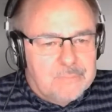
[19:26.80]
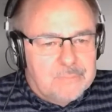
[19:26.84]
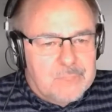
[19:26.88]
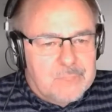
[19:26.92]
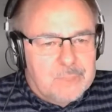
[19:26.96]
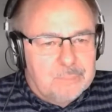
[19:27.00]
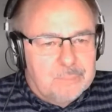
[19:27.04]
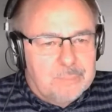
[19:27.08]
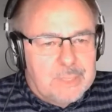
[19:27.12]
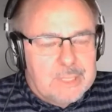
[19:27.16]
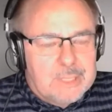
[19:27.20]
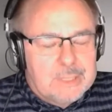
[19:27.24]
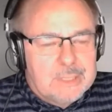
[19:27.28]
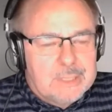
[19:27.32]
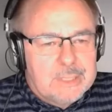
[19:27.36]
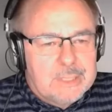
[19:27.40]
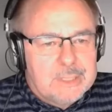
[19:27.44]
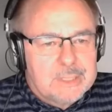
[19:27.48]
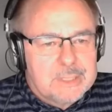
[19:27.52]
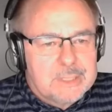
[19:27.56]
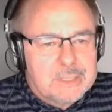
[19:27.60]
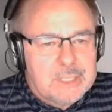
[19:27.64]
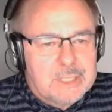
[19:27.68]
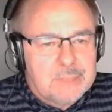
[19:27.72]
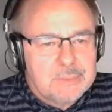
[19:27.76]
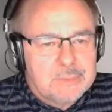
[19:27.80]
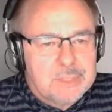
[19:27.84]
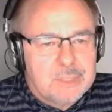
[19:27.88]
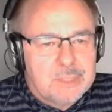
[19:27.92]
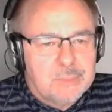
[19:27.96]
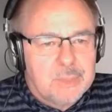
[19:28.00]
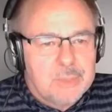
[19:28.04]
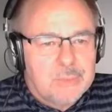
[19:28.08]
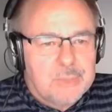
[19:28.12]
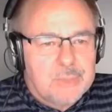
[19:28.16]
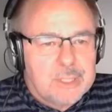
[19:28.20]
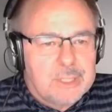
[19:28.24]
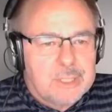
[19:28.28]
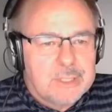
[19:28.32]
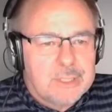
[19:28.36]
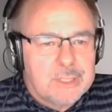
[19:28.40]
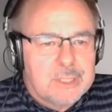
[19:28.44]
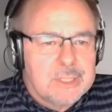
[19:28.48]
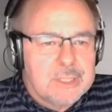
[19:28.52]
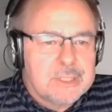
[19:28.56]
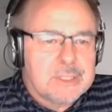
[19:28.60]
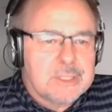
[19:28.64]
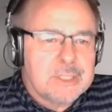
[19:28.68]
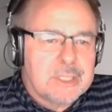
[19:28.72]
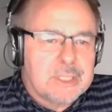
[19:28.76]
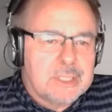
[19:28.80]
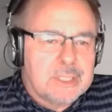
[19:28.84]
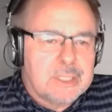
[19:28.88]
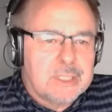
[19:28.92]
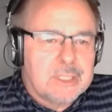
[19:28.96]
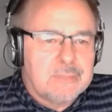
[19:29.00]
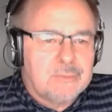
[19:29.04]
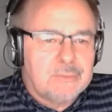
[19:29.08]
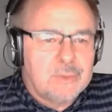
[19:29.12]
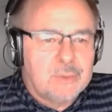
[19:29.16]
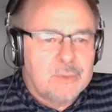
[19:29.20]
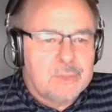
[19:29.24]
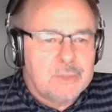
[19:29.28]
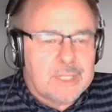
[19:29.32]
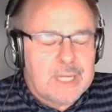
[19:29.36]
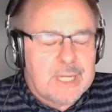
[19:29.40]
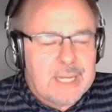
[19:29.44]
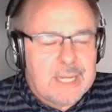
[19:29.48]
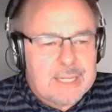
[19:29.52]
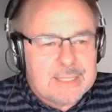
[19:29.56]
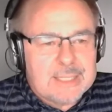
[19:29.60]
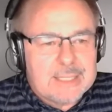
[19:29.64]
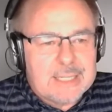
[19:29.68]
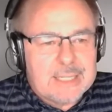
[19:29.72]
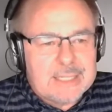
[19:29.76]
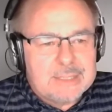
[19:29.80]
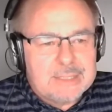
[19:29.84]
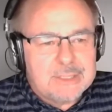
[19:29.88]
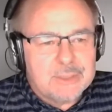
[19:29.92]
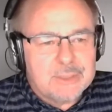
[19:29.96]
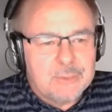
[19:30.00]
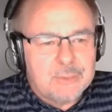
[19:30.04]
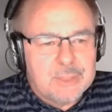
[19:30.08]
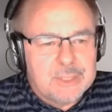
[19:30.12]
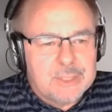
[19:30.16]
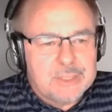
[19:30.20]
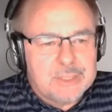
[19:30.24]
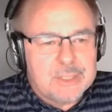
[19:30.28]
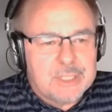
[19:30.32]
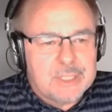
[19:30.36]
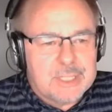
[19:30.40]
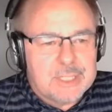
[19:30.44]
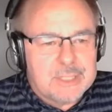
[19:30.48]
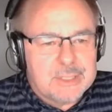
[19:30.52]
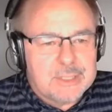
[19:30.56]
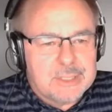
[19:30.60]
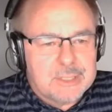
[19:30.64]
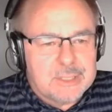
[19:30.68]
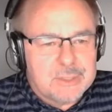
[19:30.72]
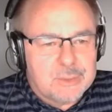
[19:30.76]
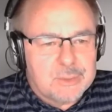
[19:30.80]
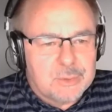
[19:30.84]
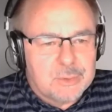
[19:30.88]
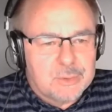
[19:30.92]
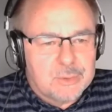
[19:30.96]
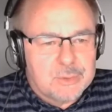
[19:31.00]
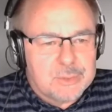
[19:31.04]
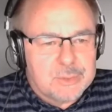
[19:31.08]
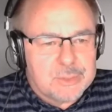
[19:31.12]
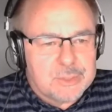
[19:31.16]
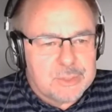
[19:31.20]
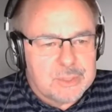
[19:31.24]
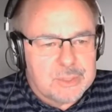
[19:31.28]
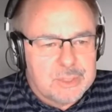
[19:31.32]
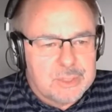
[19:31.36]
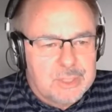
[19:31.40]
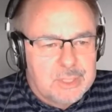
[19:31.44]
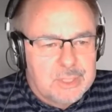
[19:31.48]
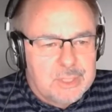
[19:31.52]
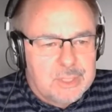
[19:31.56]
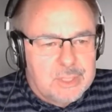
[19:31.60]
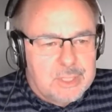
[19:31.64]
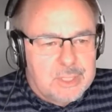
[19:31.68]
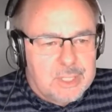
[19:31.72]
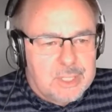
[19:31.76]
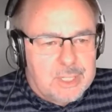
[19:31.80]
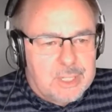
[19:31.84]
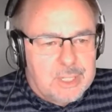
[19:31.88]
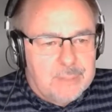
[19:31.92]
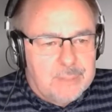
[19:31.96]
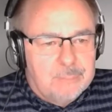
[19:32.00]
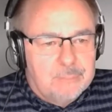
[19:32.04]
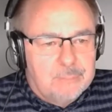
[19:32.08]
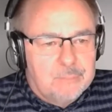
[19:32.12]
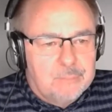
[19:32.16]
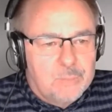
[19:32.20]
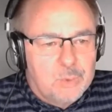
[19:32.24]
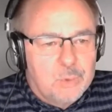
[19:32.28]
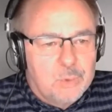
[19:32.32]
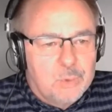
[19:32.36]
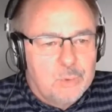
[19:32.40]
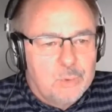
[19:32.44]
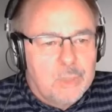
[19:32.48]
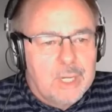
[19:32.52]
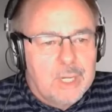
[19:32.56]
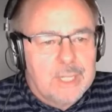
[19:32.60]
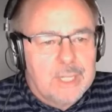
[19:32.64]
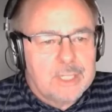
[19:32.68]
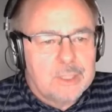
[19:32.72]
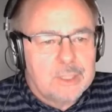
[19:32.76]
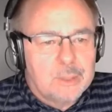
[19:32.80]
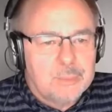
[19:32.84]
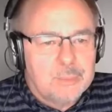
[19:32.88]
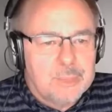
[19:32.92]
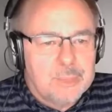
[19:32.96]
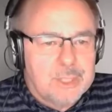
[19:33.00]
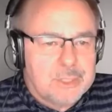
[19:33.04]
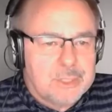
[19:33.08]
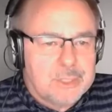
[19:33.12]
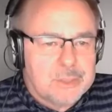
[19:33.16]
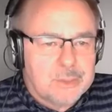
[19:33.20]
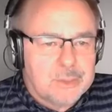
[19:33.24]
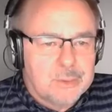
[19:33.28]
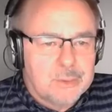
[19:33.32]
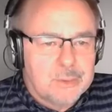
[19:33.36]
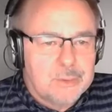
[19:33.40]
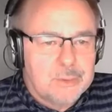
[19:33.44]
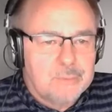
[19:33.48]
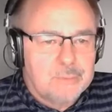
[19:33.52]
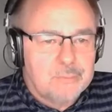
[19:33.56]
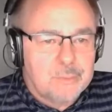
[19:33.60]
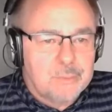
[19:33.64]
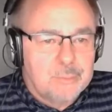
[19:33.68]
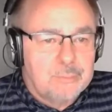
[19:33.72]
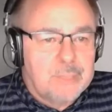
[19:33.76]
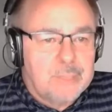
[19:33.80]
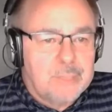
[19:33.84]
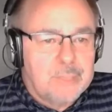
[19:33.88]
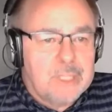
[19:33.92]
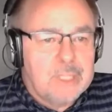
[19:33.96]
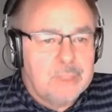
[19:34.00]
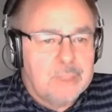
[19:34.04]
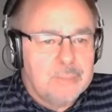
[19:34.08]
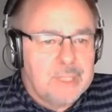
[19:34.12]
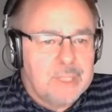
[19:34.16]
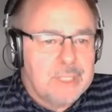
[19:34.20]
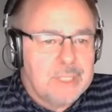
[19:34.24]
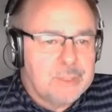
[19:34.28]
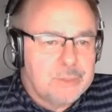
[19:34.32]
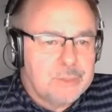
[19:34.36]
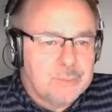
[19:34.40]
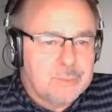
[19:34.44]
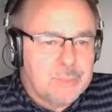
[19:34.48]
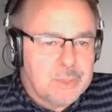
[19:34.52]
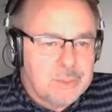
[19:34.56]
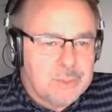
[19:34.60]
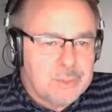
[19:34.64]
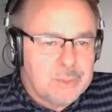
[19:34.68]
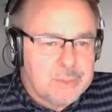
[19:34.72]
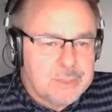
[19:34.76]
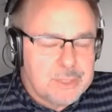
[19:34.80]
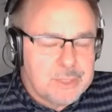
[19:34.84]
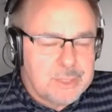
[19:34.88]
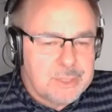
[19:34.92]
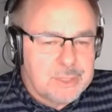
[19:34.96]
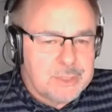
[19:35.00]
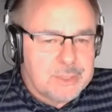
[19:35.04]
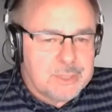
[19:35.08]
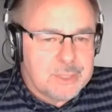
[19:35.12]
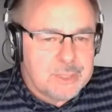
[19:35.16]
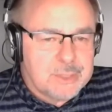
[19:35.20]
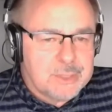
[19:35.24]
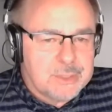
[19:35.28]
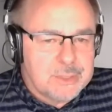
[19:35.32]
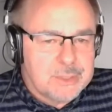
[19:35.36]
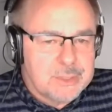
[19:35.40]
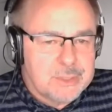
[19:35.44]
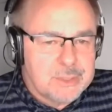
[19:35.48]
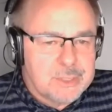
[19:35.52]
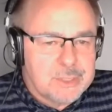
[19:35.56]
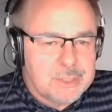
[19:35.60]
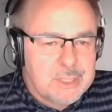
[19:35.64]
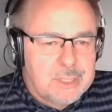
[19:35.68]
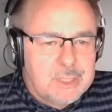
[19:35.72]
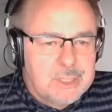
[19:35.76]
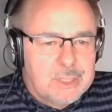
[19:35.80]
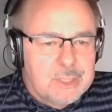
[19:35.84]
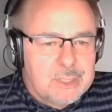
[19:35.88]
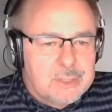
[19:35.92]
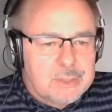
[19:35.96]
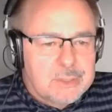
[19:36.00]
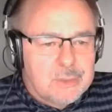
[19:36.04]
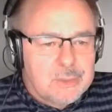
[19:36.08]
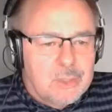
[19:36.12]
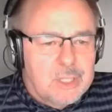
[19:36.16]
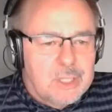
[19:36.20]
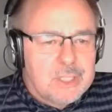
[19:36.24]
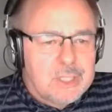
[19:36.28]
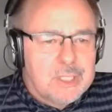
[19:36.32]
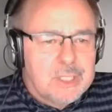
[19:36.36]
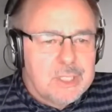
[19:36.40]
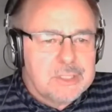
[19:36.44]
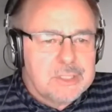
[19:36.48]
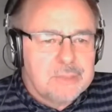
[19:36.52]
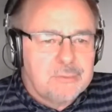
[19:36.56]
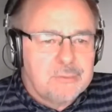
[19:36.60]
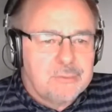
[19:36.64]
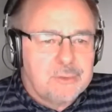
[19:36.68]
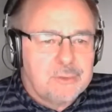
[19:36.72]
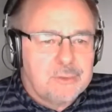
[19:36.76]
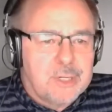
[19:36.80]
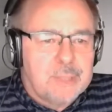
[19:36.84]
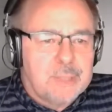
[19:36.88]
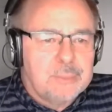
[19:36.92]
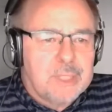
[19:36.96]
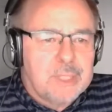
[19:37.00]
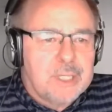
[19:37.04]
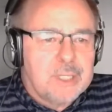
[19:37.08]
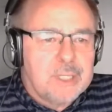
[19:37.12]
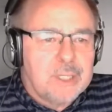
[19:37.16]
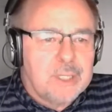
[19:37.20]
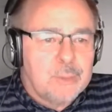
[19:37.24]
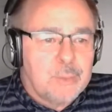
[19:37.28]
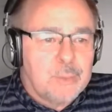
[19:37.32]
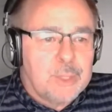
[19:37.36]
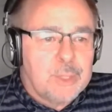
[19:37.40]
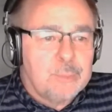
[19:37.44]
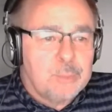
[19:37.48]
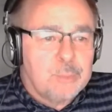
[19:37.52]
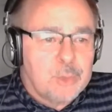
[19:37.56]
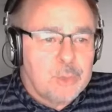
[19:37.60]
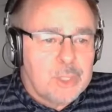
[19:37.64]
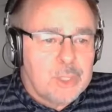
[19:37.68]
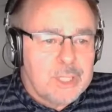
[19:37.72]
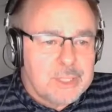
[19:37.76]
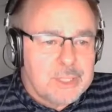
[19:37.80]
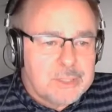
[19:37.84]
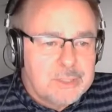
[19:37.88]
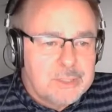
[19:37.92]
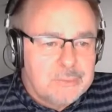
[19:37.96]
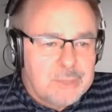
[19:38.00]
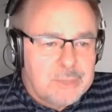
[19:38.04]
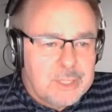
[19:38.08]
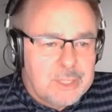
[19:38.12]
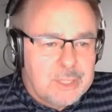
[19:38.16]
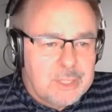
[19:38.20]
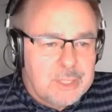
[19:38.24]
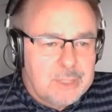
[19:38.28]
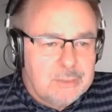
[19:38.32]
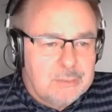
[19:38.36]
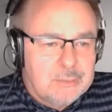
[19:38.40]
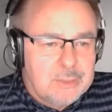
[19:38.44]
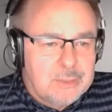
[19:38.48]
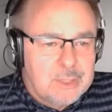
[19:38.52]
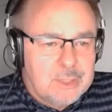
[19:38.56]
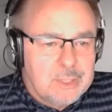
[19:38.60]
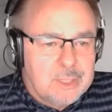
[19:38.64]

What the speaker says: But at the same time, I recognise that if you can't enter into that discourse, you are going to be excluded from many major policy discussions. So I like to frame that around productivity.